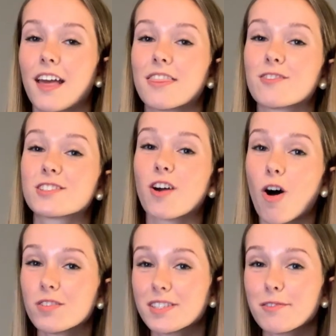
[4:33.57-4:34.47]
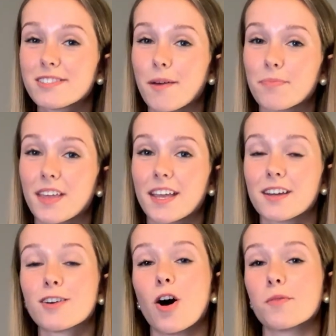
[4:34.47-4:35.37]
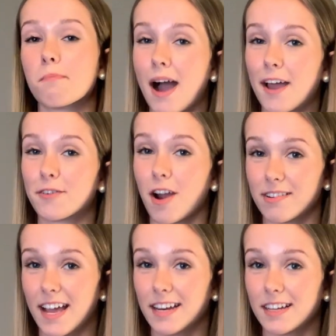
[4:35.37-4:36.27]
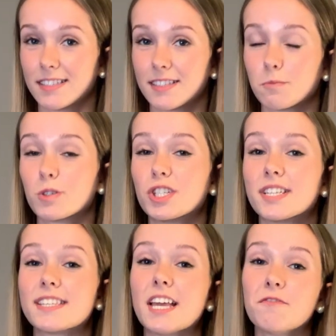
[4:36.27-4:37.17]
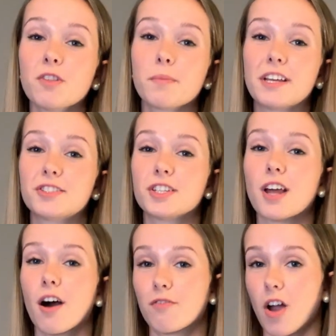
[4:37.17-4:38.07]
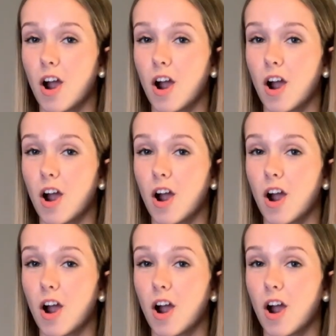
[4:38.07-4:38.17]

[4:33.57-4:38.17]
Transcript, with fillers: There's also something called myocarditis, which is inflammation of the